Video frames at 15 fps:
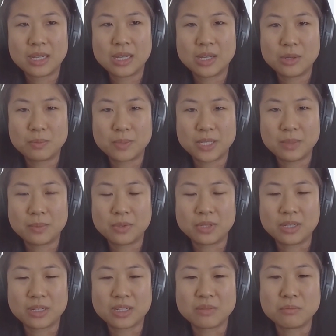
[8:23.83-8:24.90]
help
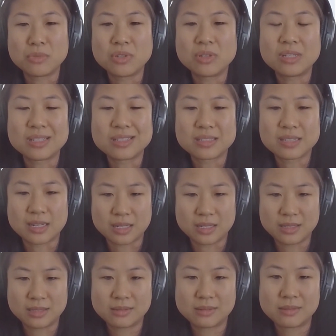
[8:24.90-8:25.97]
people in a community
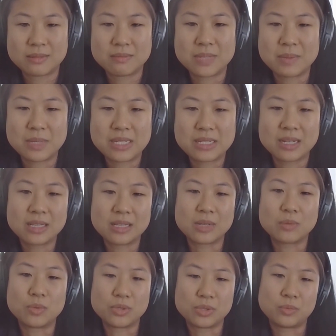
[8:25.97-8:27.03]
setting. Maybe not
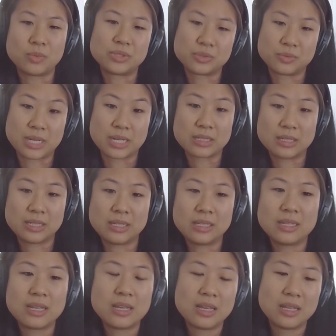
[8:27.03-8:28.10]
like one on one
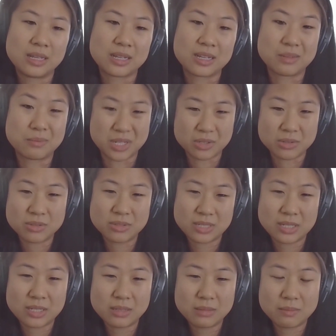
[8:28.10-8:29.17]
directly, like in a medical
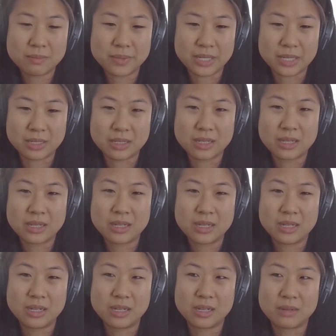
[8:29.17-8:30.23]
setting, but
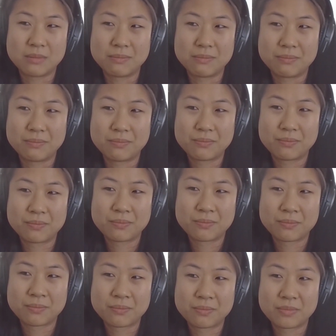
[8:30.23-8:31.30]
um,
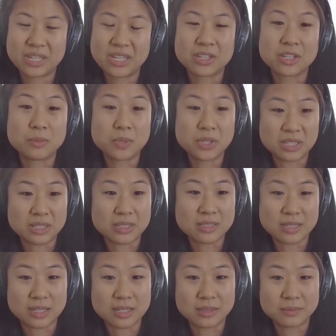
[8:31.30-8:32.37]
in a community
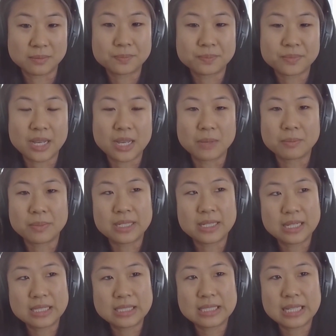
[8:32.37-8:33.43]
setting.
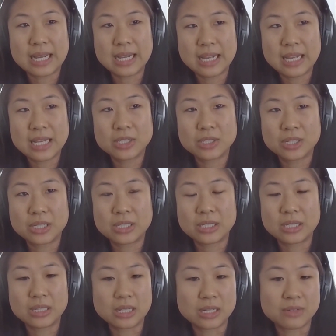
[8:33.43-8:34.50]
Because I had gone
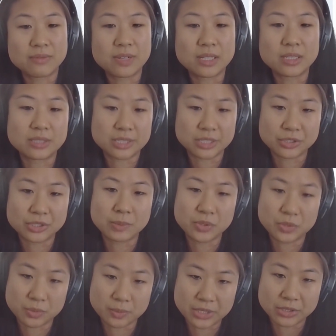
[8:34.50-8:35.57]
on a lot of volunteer
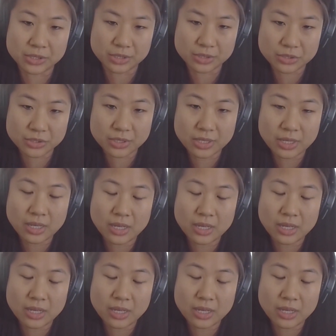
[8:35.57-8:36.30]
trips through my church,